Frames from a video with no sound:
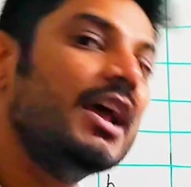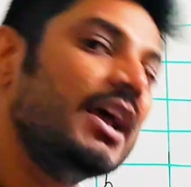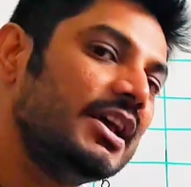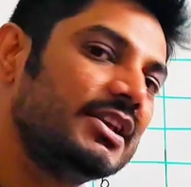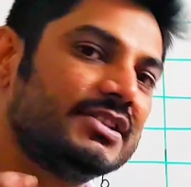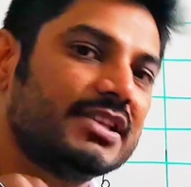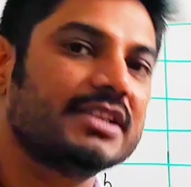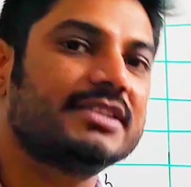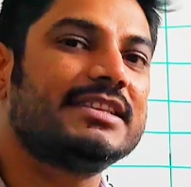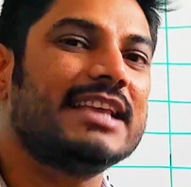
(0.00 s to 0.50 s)

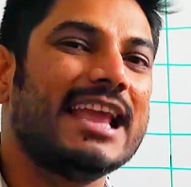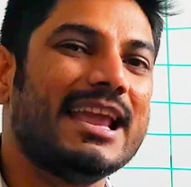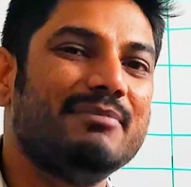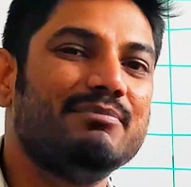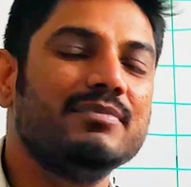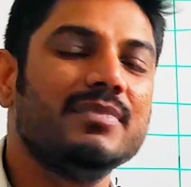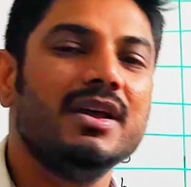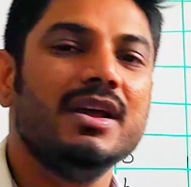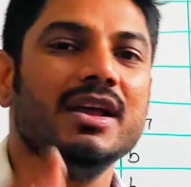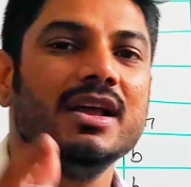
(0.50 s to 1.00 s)
is the
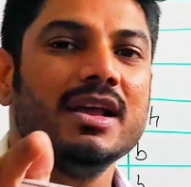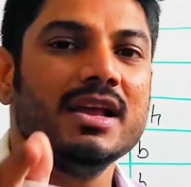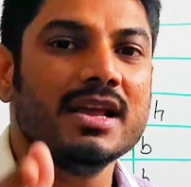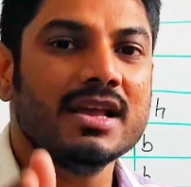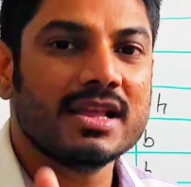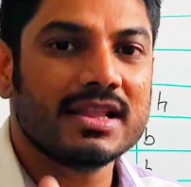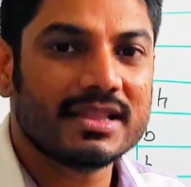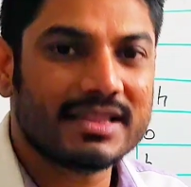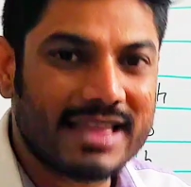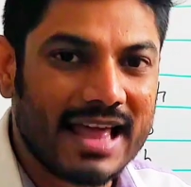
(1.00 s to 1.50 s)
same,
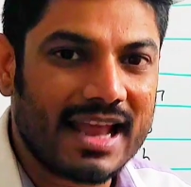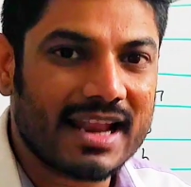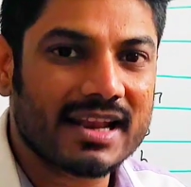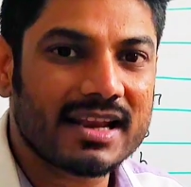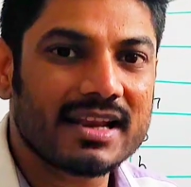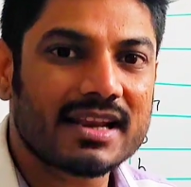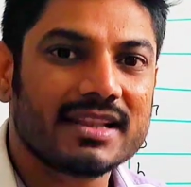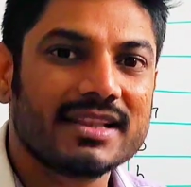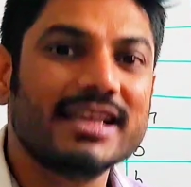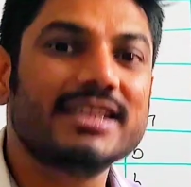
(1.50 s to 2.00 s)

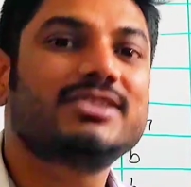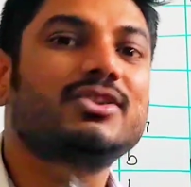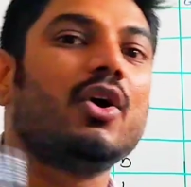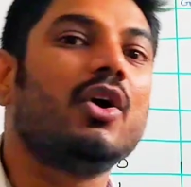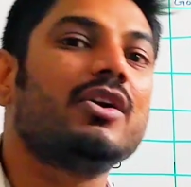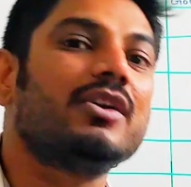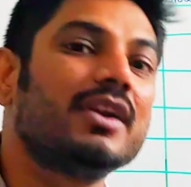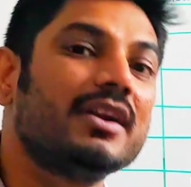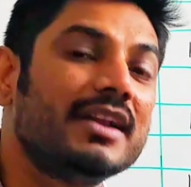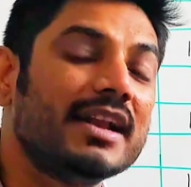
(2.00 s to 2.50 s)
then this
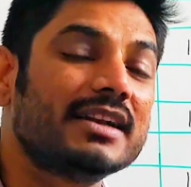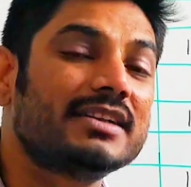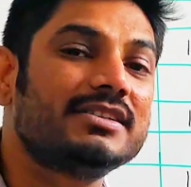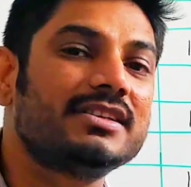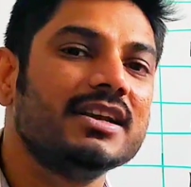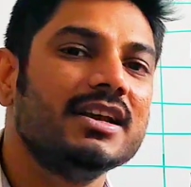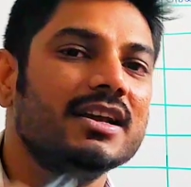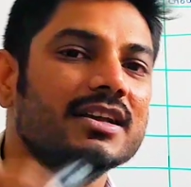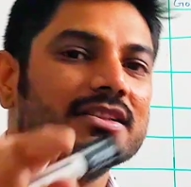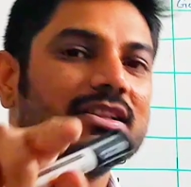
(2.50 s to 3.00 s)

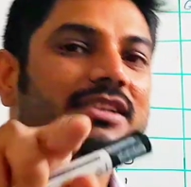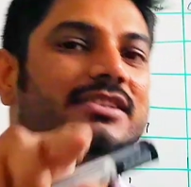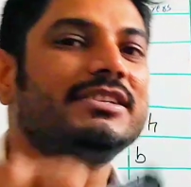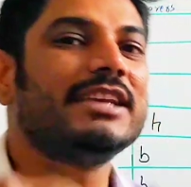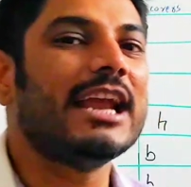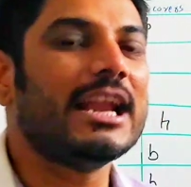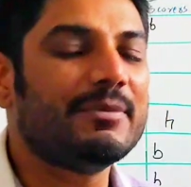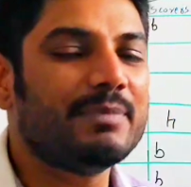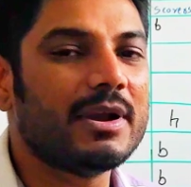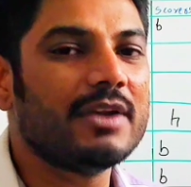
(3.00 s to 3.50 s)
contradicts the
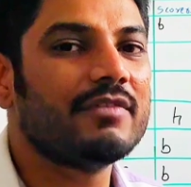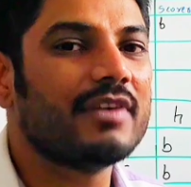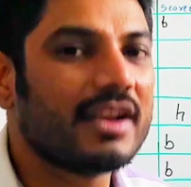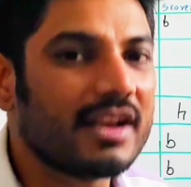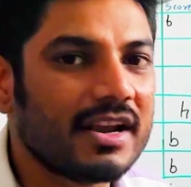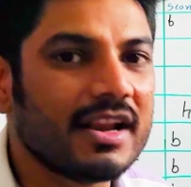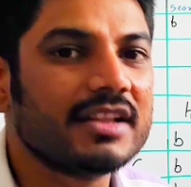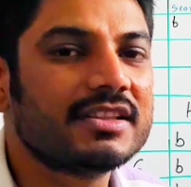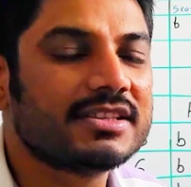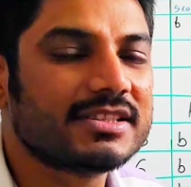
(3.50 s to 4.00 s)
statement
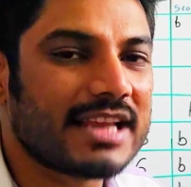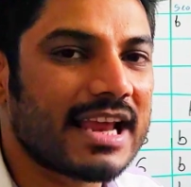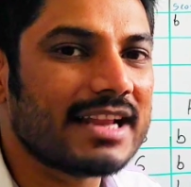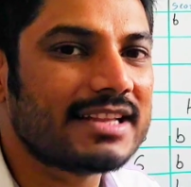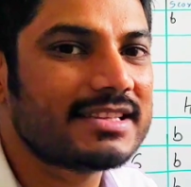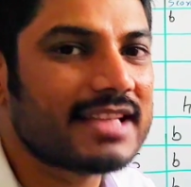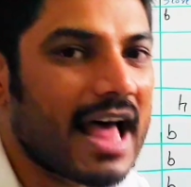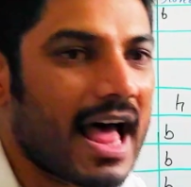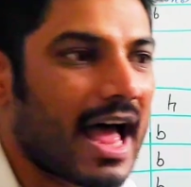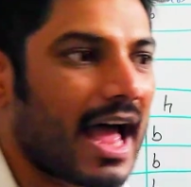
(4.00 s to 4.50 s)
wherein it
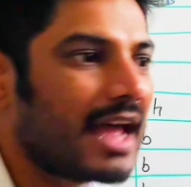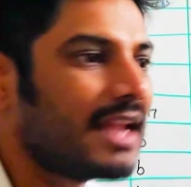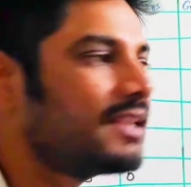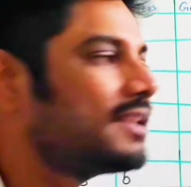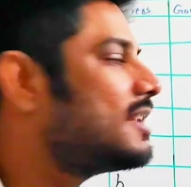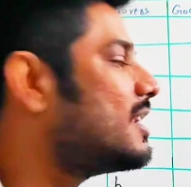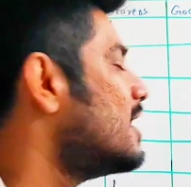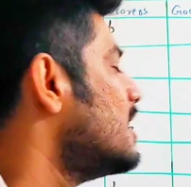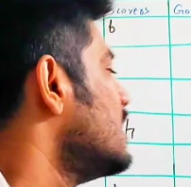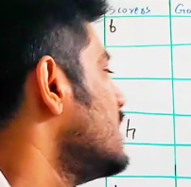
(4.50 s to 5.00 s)
says that
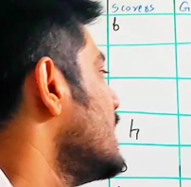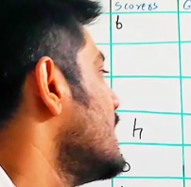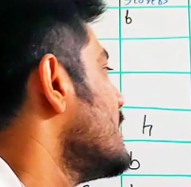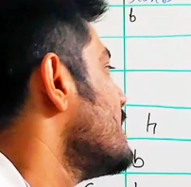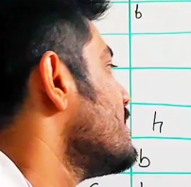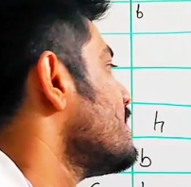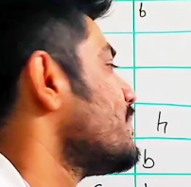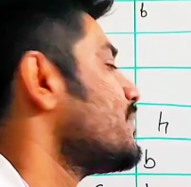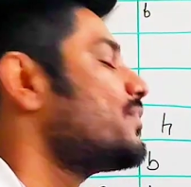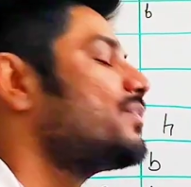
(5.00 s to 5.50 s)

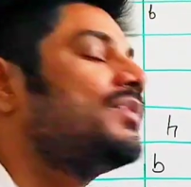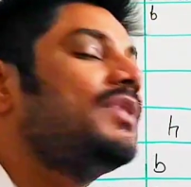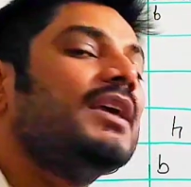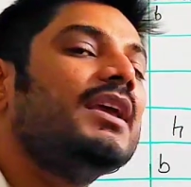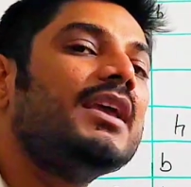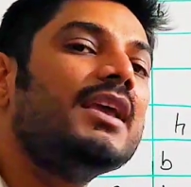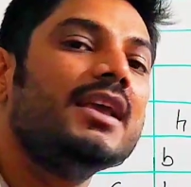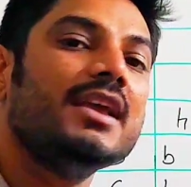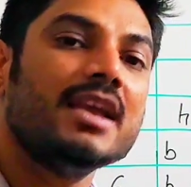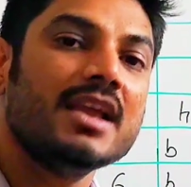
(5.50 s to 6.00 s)

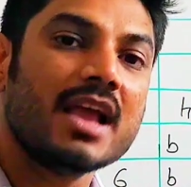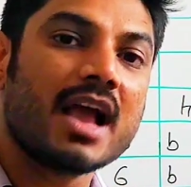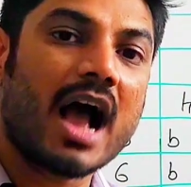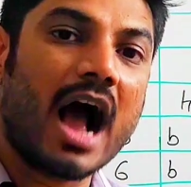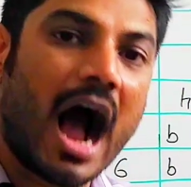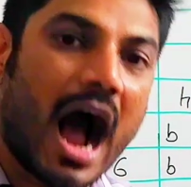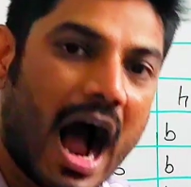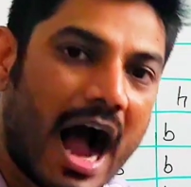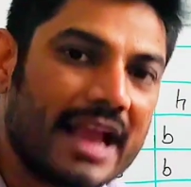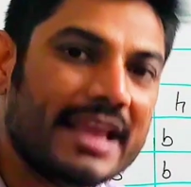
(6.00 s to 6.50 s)
the
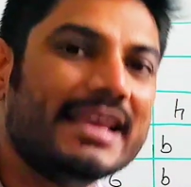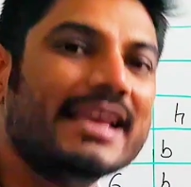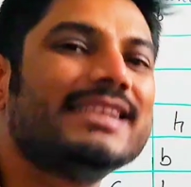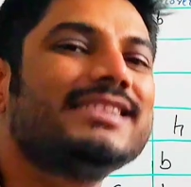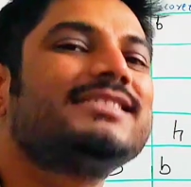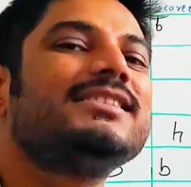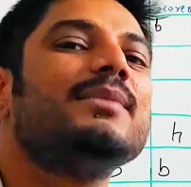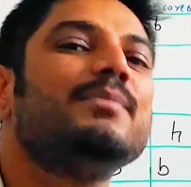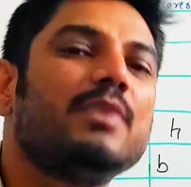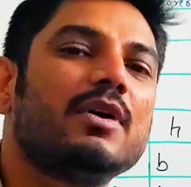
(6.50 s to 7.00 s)

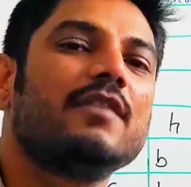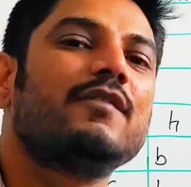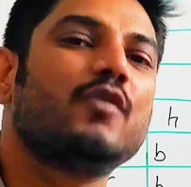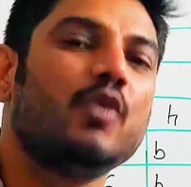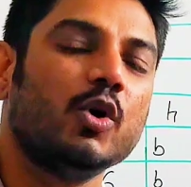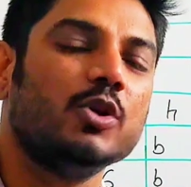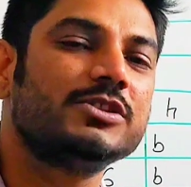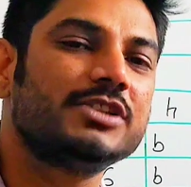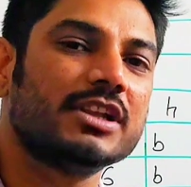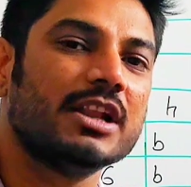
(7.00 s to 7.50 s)
highest number of
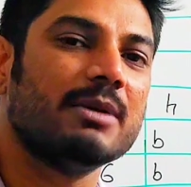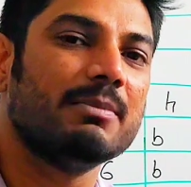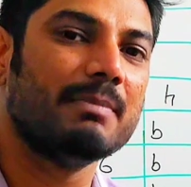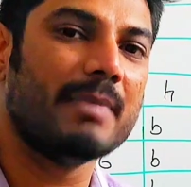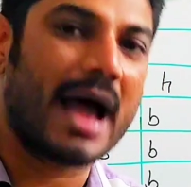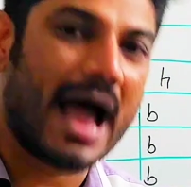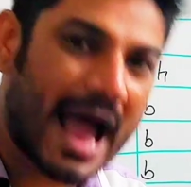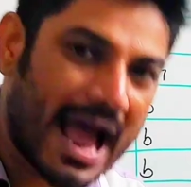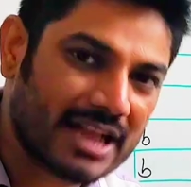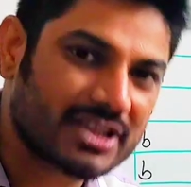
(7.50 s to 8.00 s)
goals in a
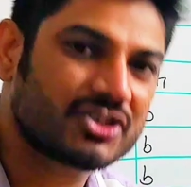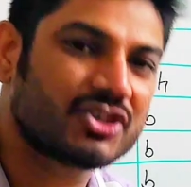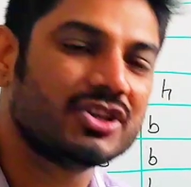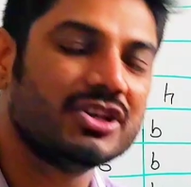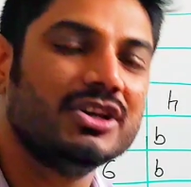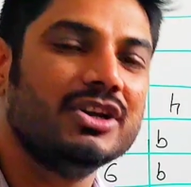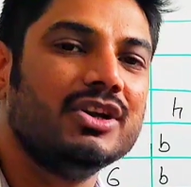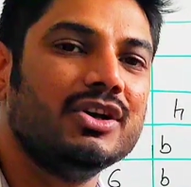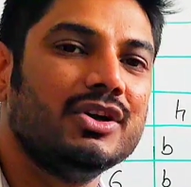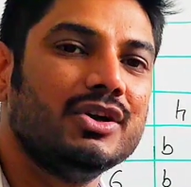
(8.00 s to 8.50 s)
match
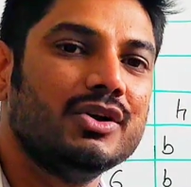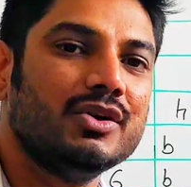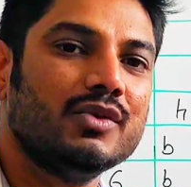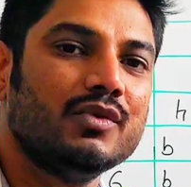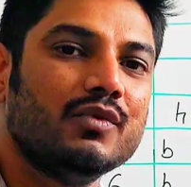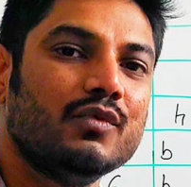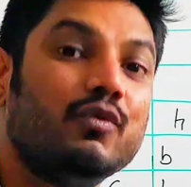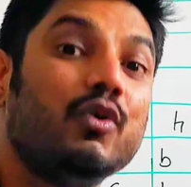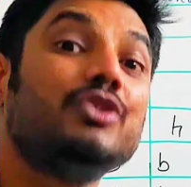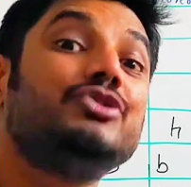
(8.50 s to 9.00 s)

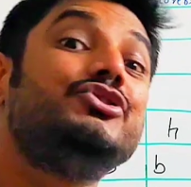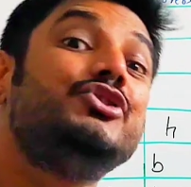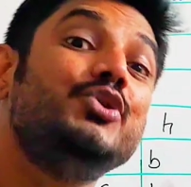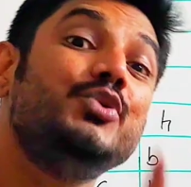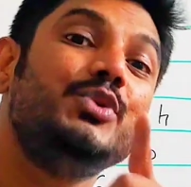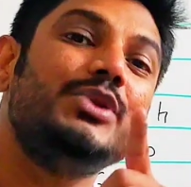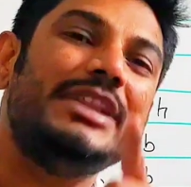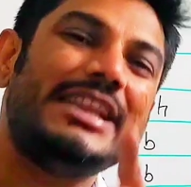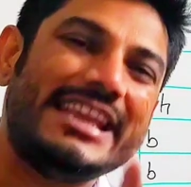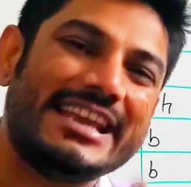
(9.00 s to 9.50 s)
was
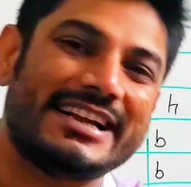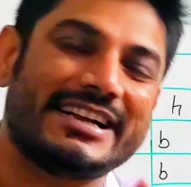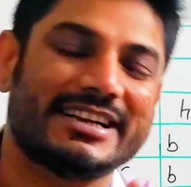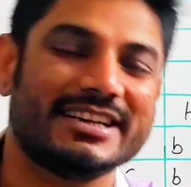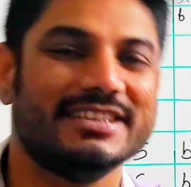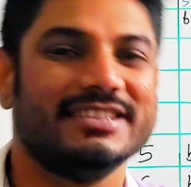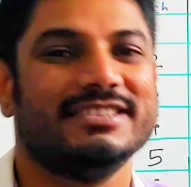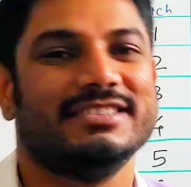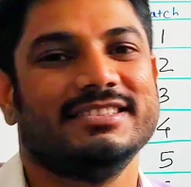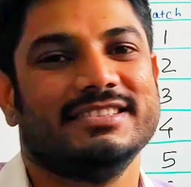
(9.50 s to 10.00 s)
unique.
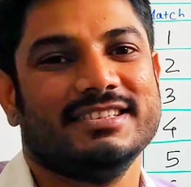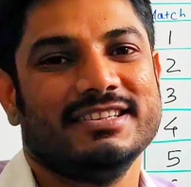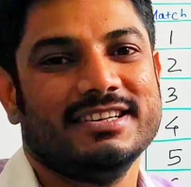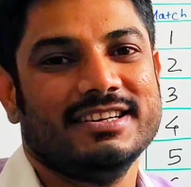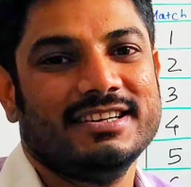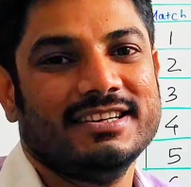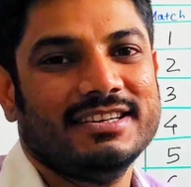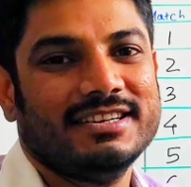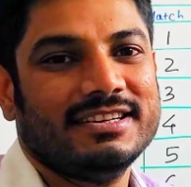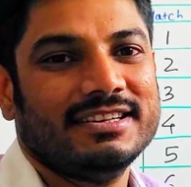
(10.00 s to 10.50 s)

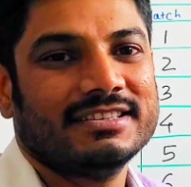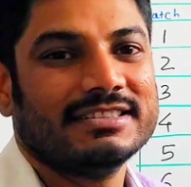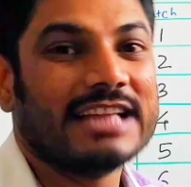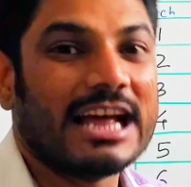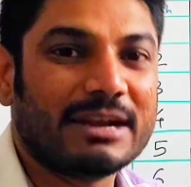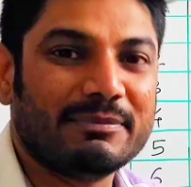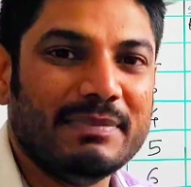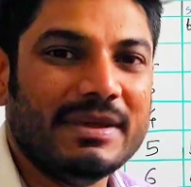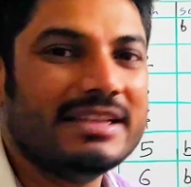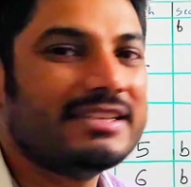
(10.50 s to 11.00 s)

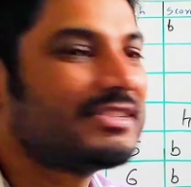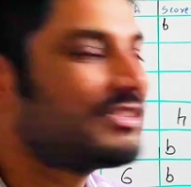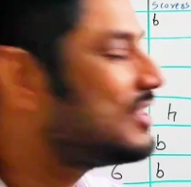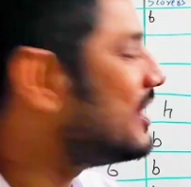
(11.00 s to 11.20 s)
That means